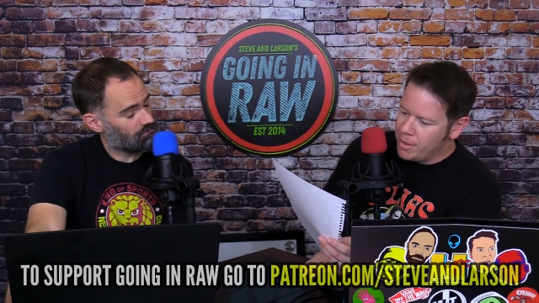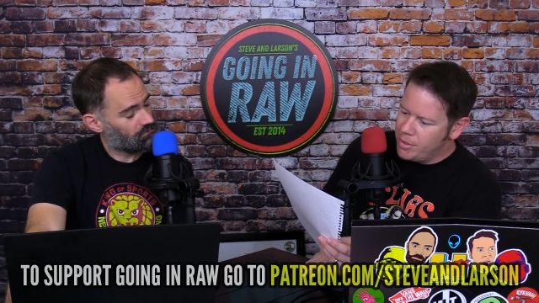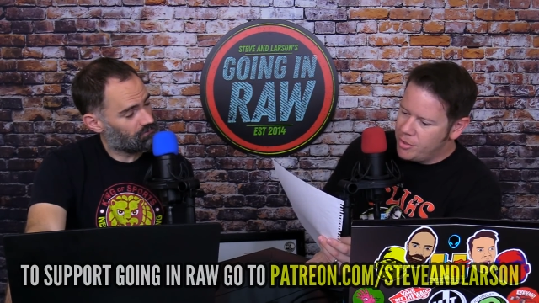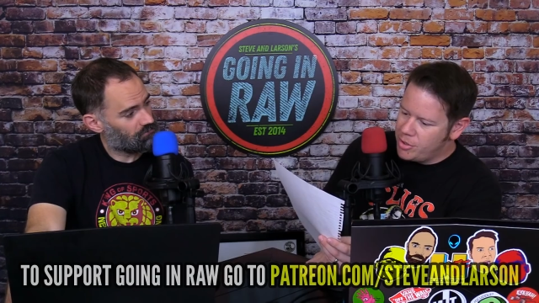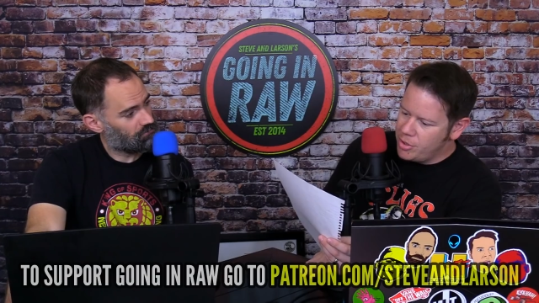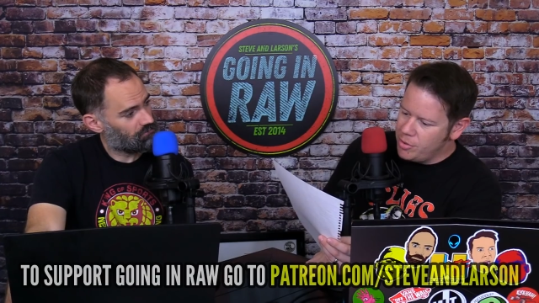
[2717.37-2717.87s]

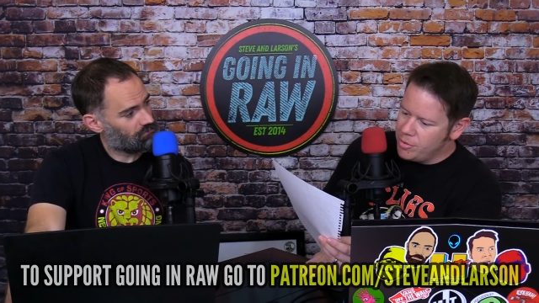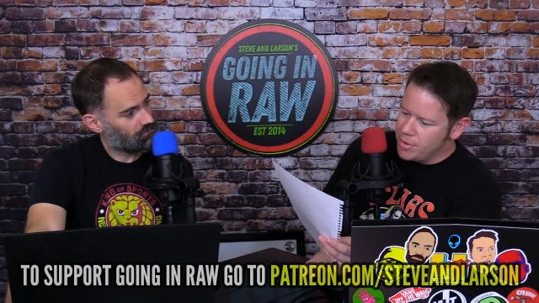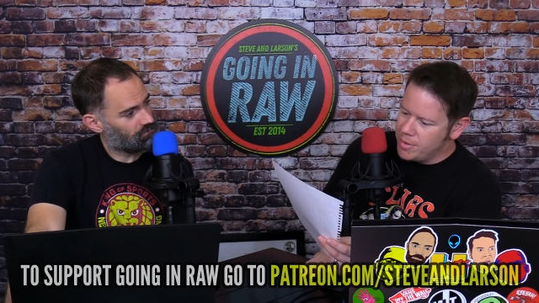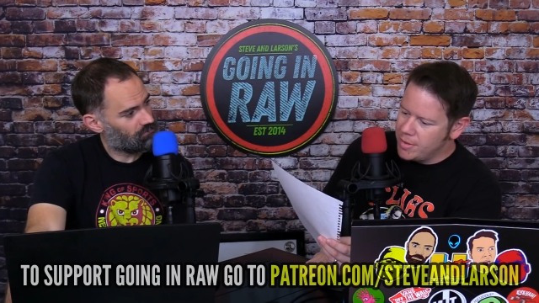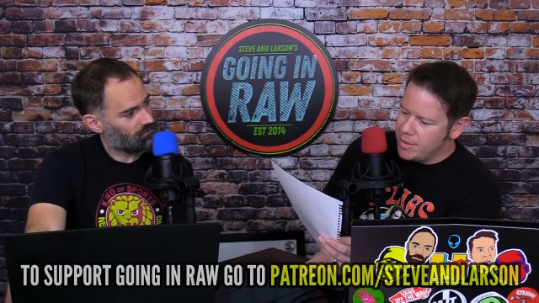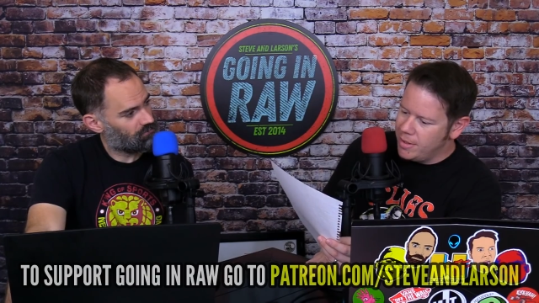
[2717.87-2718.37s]
Speaker 1: She
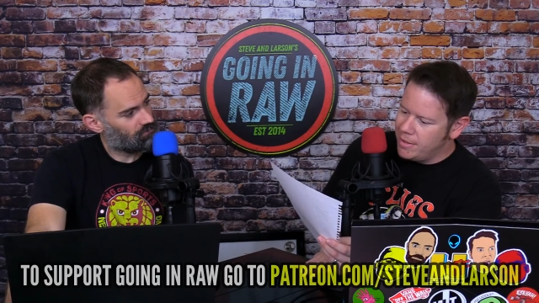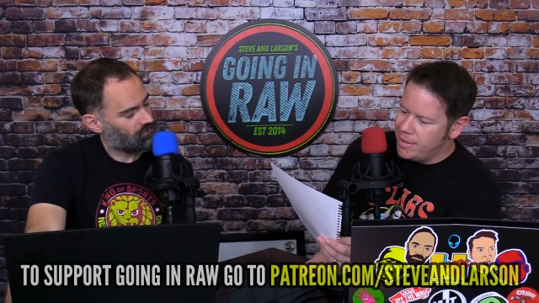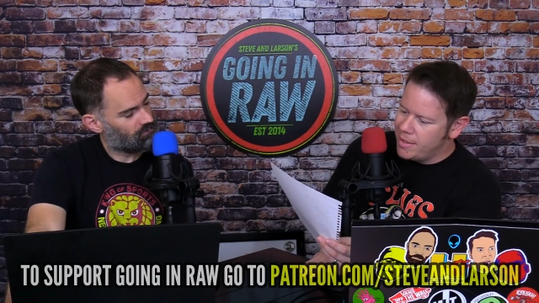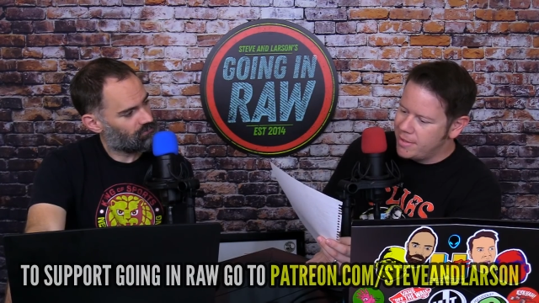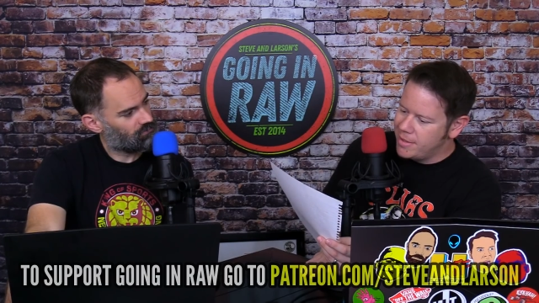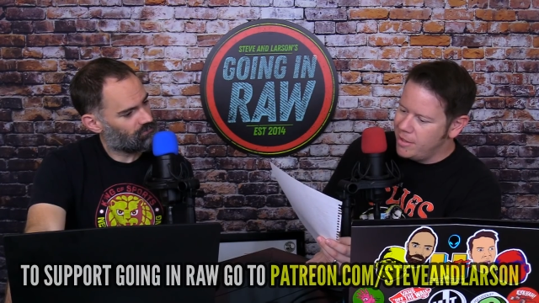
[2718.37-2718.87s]
uses a
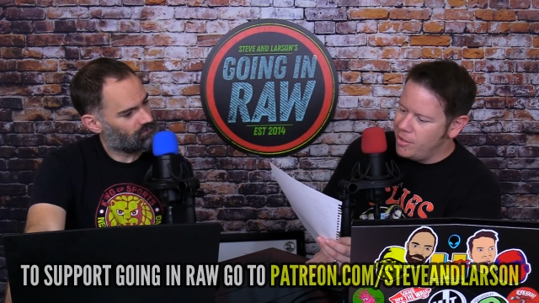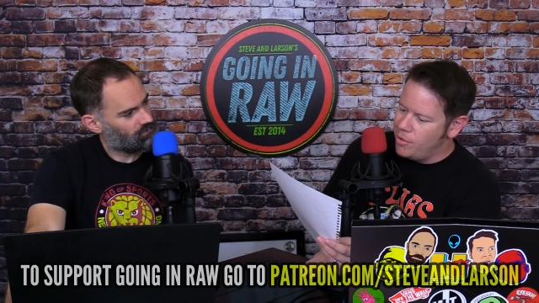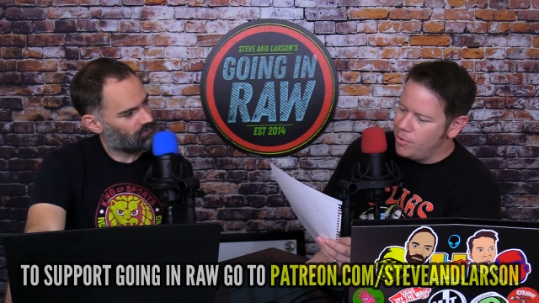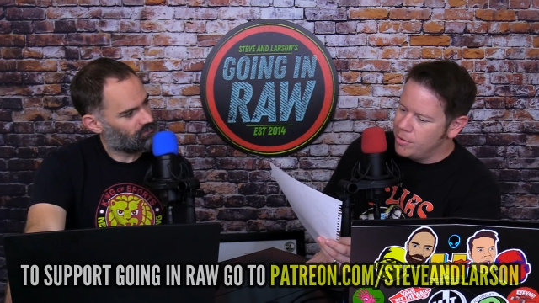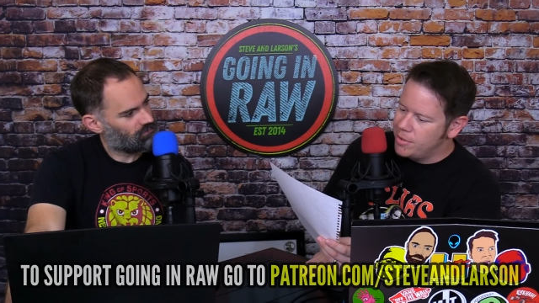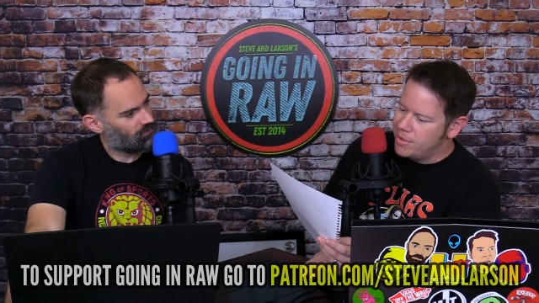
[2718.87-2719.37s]

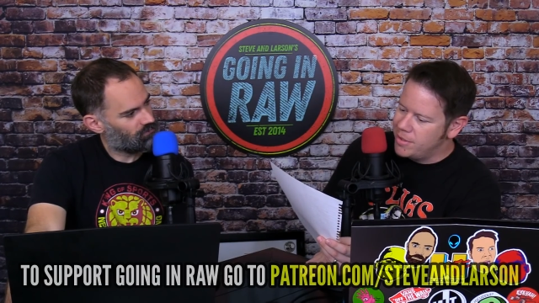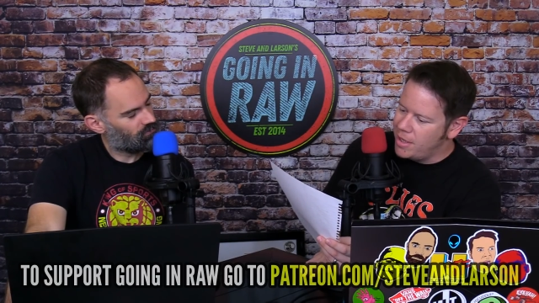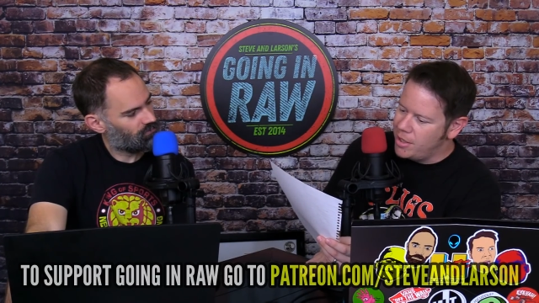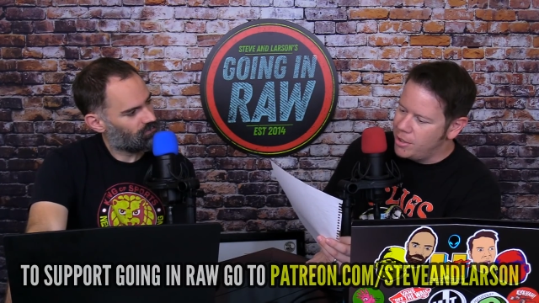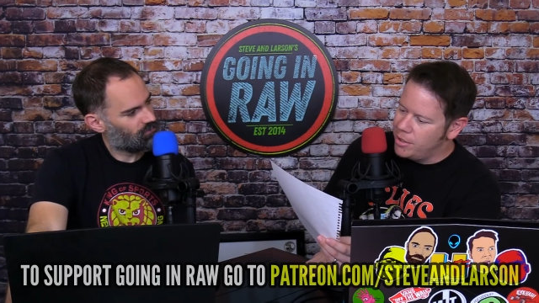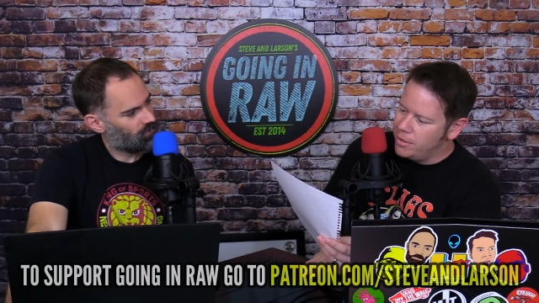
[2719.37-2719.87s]
Destino
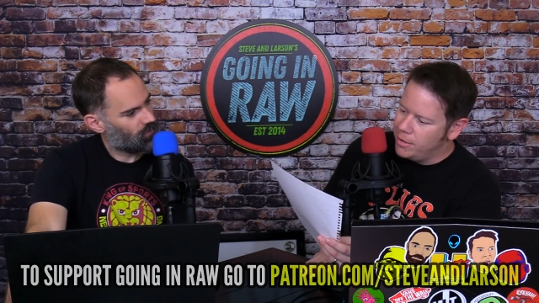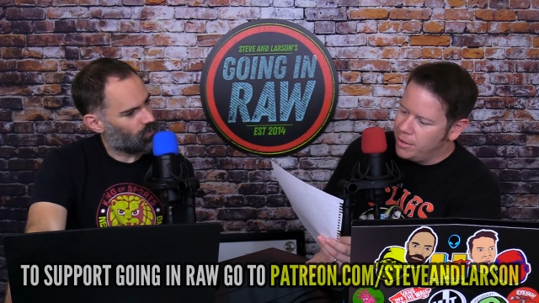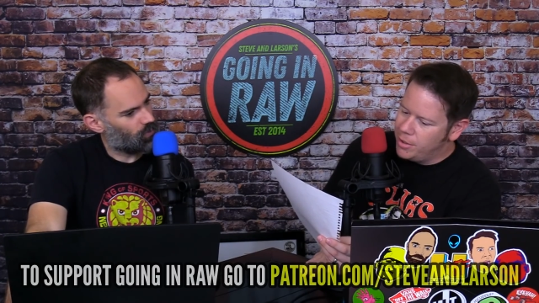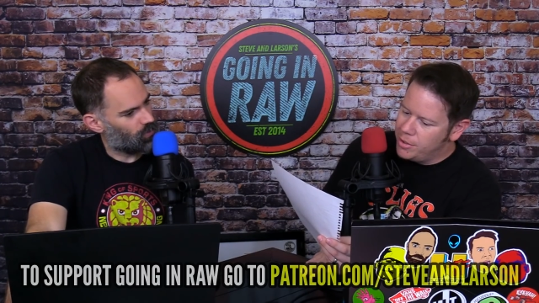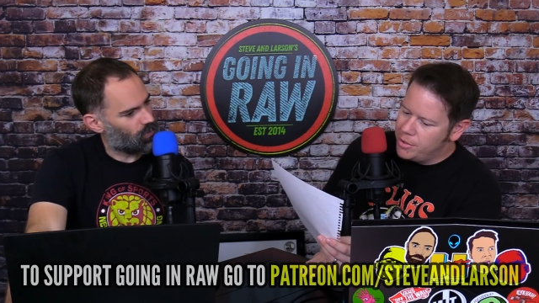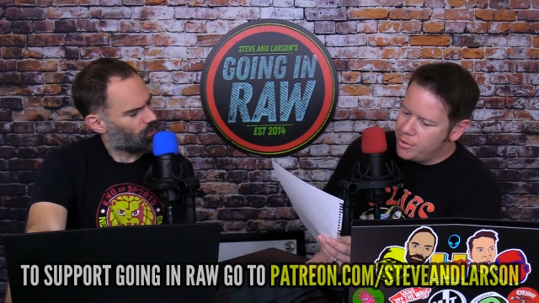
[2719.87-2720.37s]
stunner Ooh.